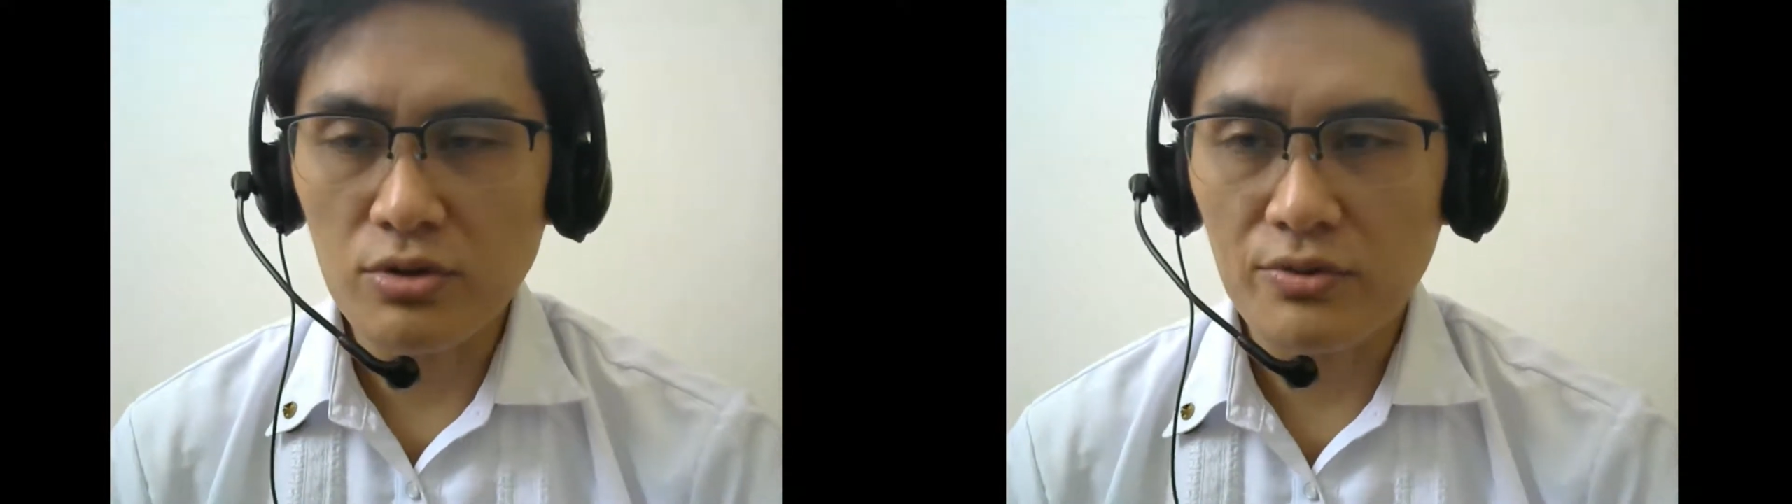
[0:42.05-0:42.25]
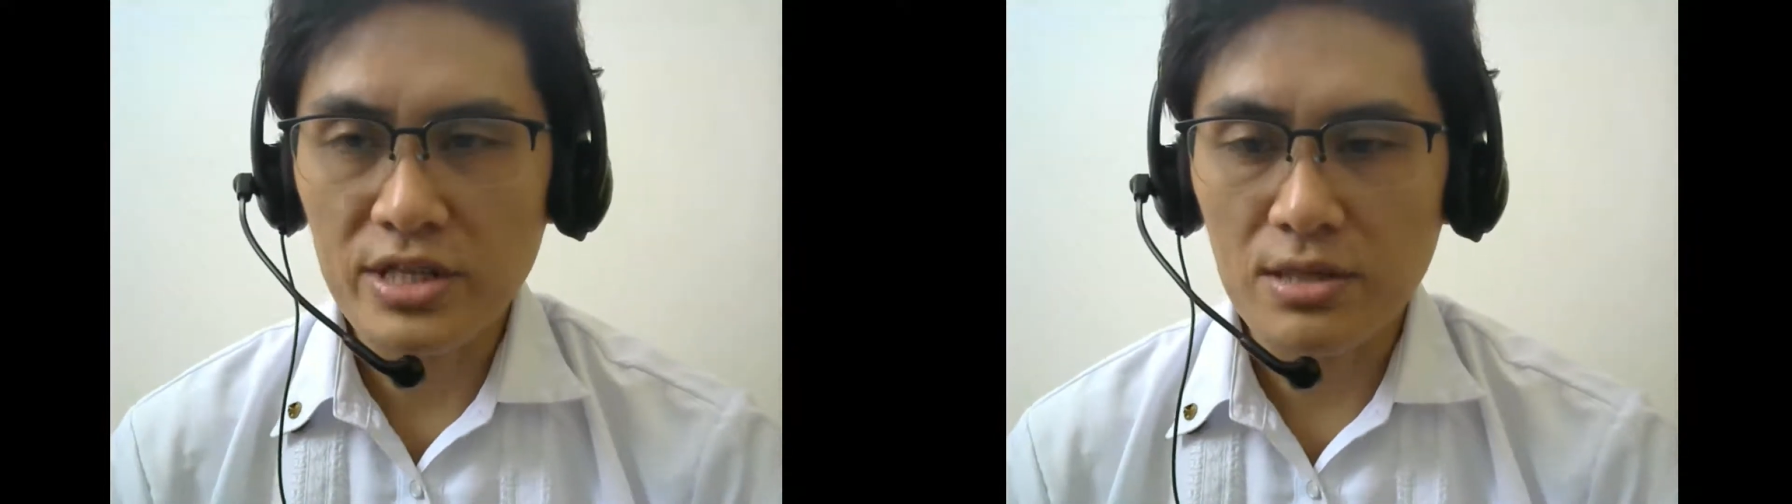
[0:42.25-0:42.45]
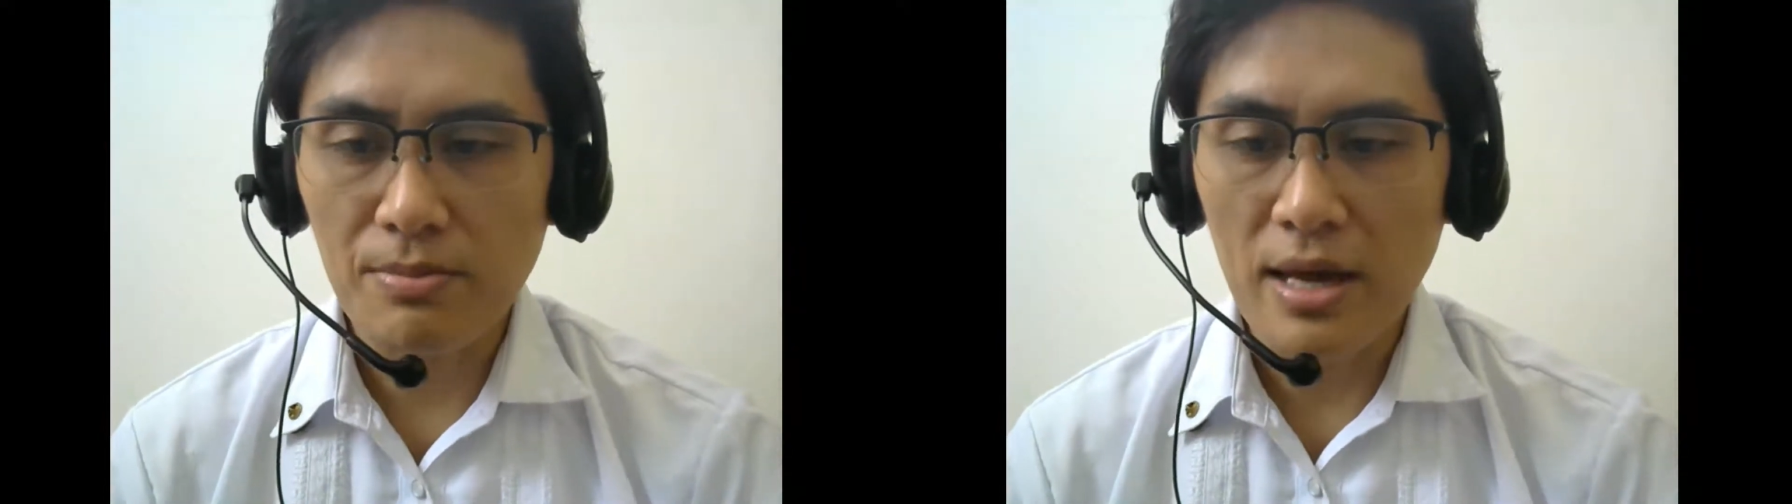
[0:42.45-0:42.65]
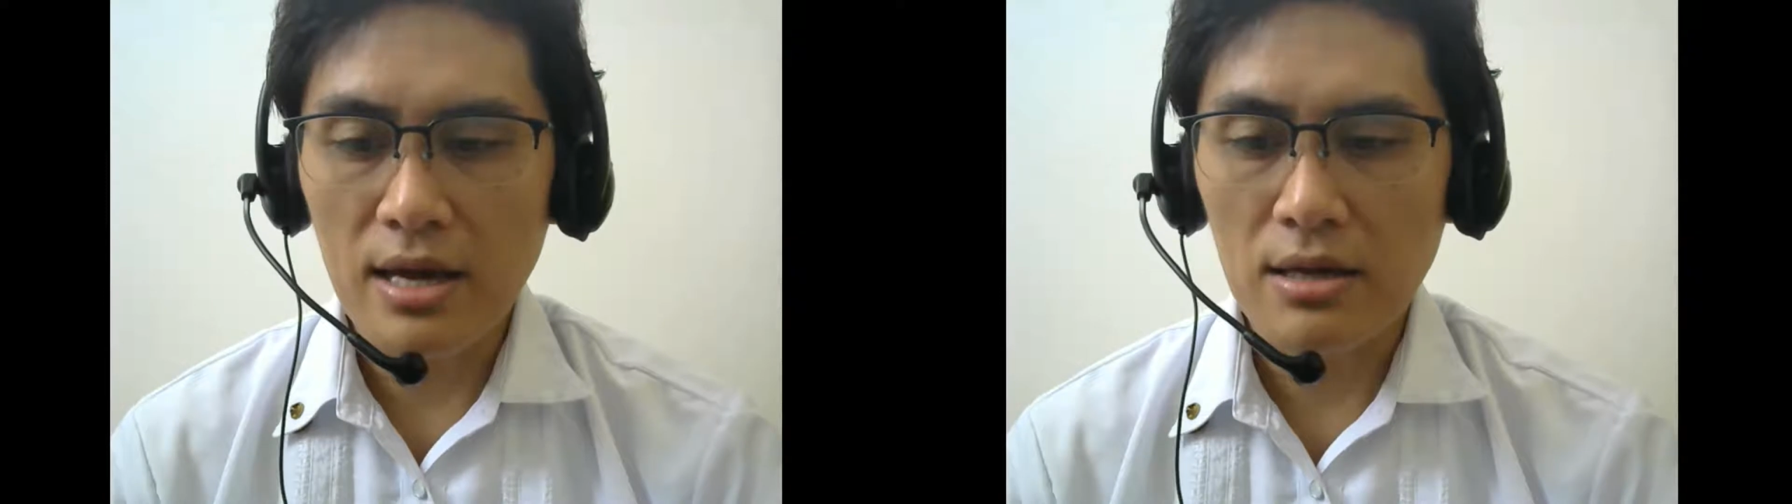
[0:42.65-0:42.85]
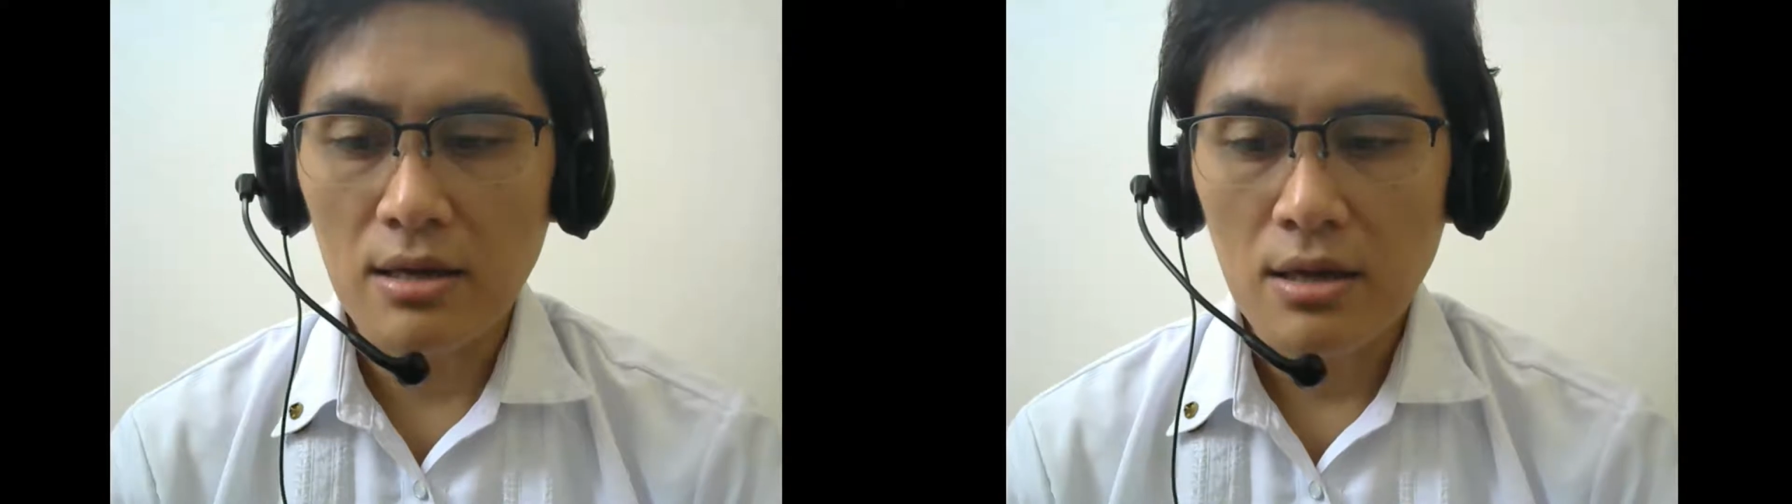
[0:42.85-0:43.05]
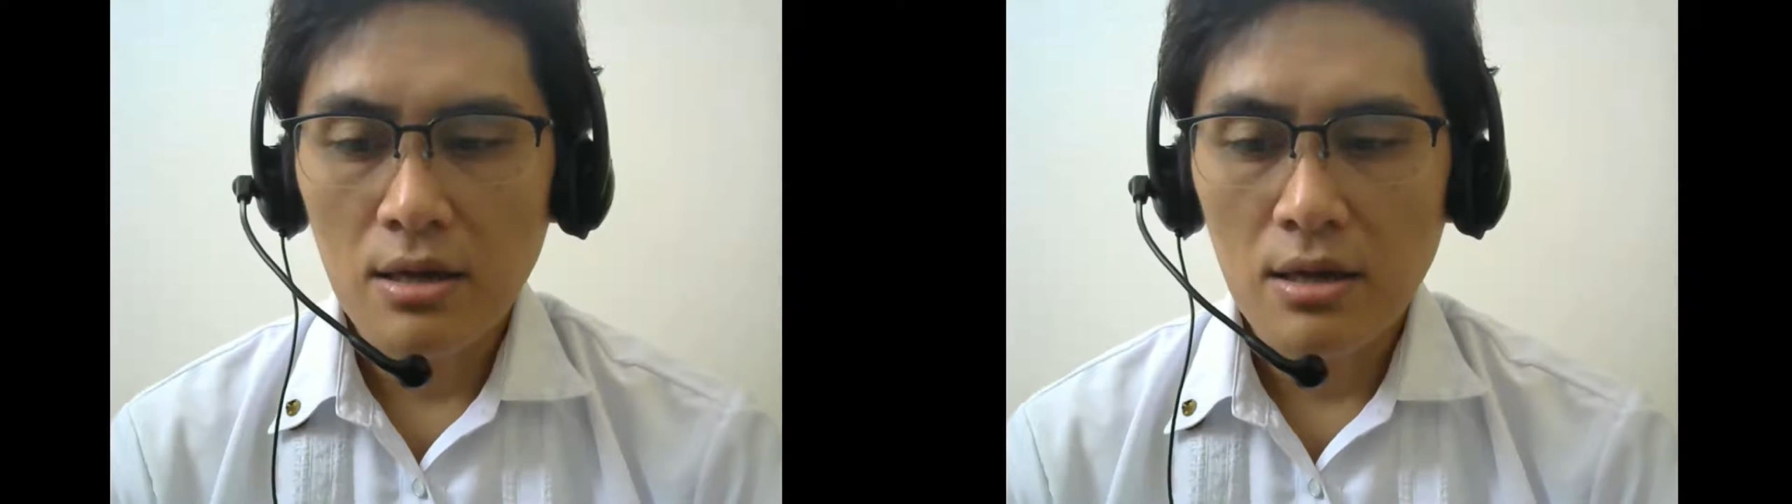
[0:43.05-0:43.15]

to explain